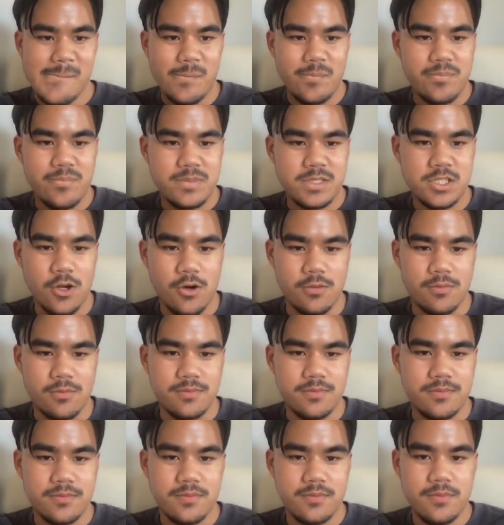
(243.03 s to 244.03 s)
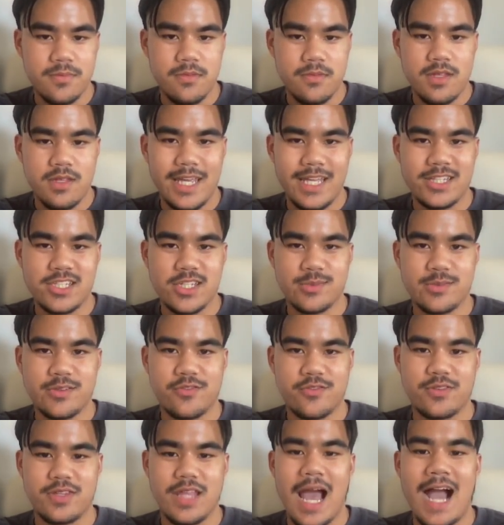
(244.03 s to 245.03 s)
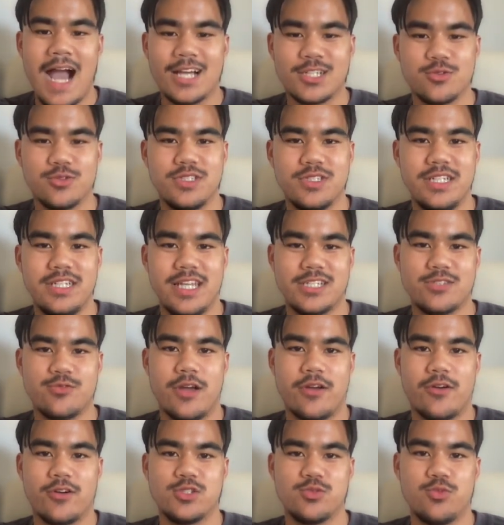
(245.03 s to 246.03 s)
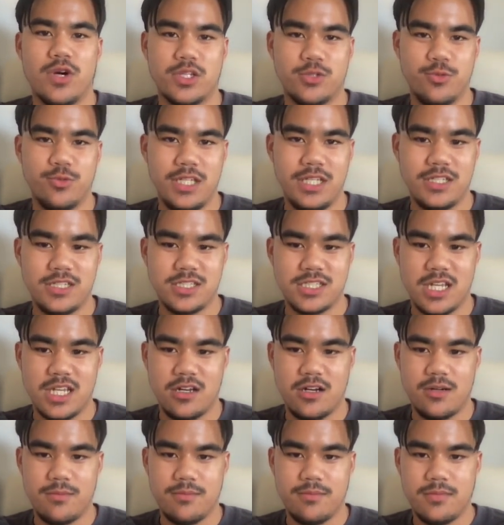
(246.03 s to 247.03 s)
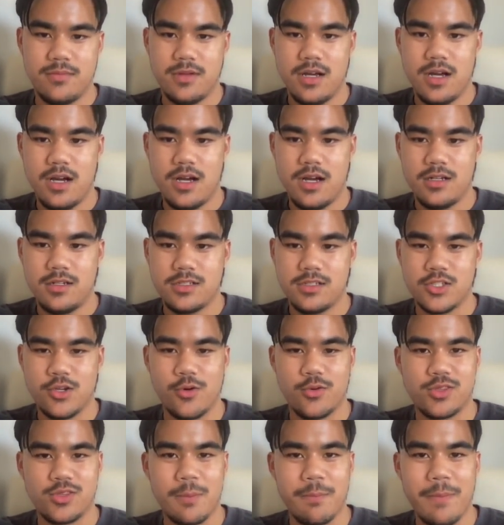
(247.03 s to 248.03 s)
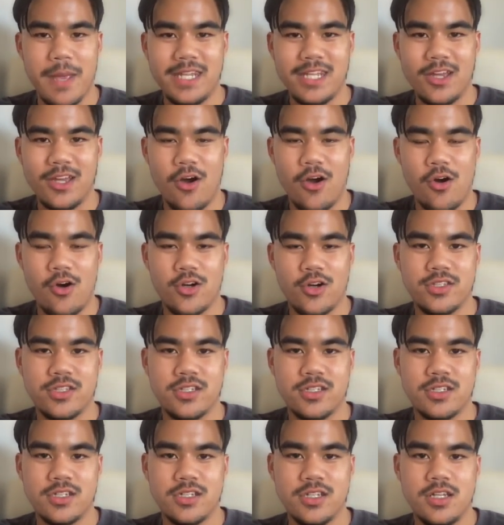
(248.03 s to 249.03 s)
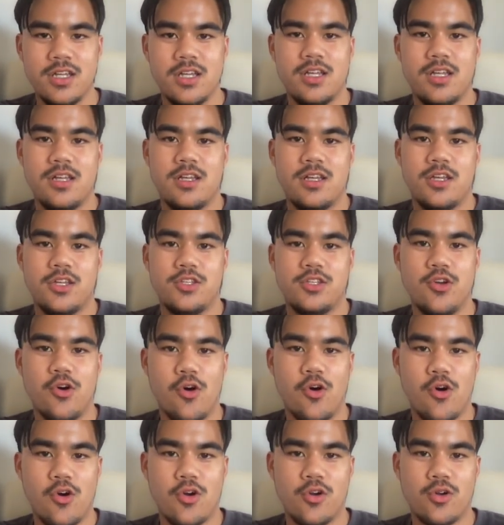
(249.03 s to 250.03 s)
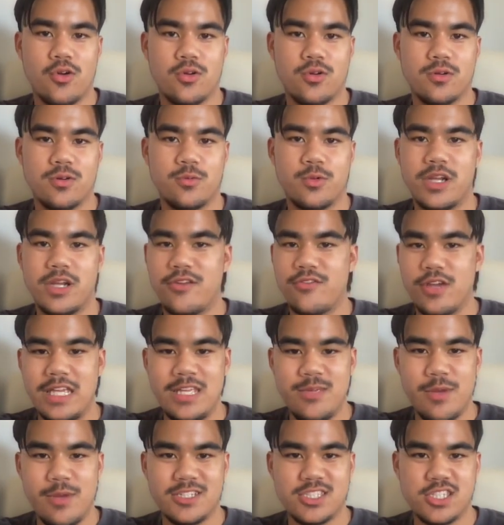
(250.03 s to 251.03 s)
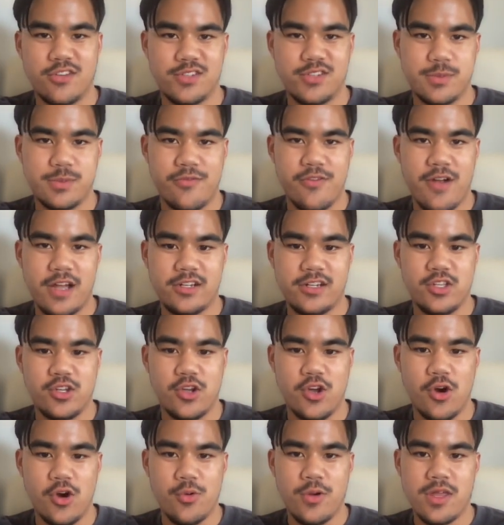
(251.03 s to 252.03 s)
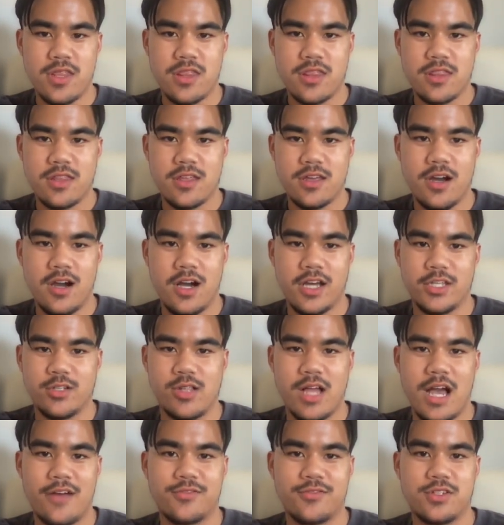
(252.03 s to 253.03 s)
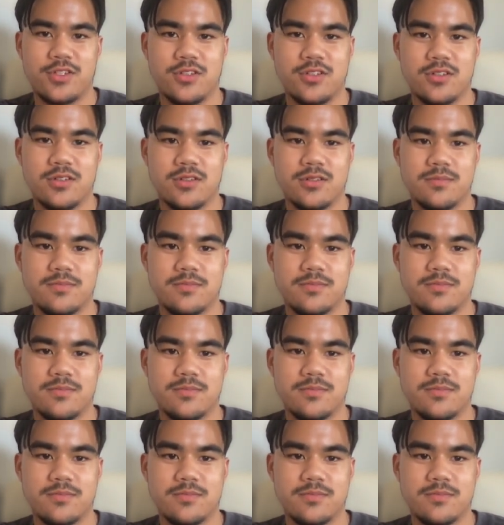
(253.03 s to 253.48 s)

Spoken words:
So in terms of actual DNS records, what do we need to set up? So depending on your whatever email service provider you go with, you'll have to